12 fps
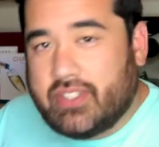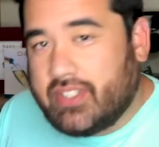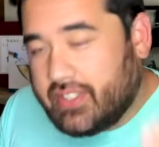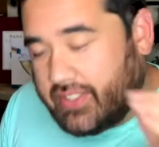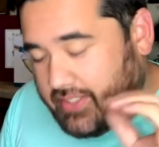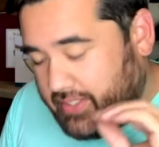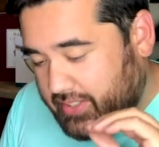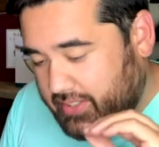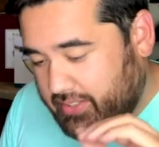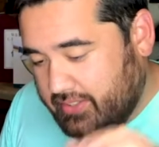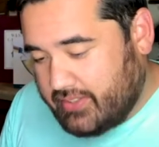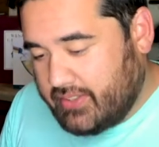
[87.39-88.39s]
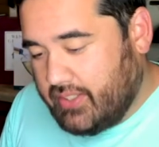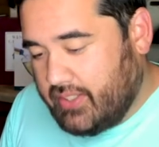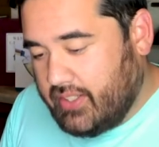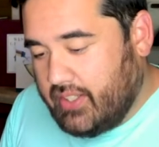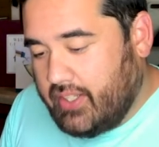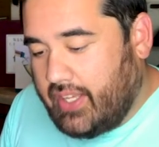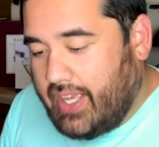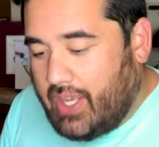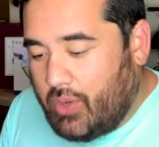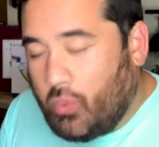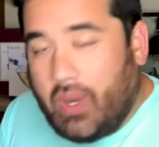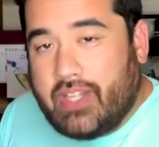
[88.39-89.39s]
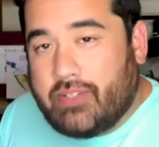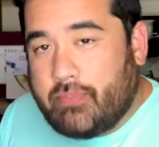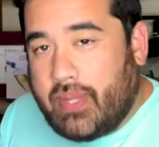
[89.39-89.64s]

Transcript: It is a white